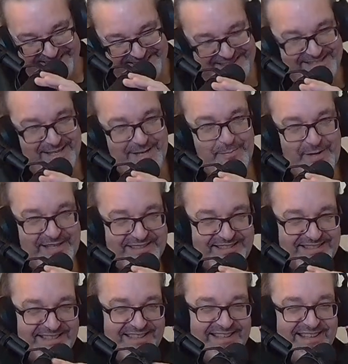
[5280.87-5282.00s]
Tea
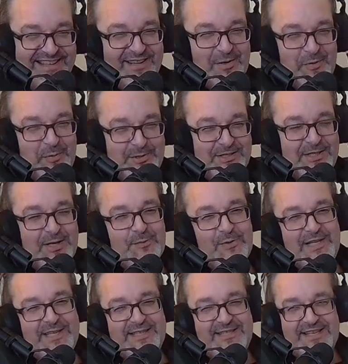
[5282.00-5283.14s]
bags. We'll start
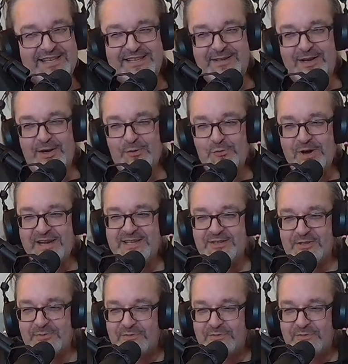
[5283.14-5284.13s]
releasing a range of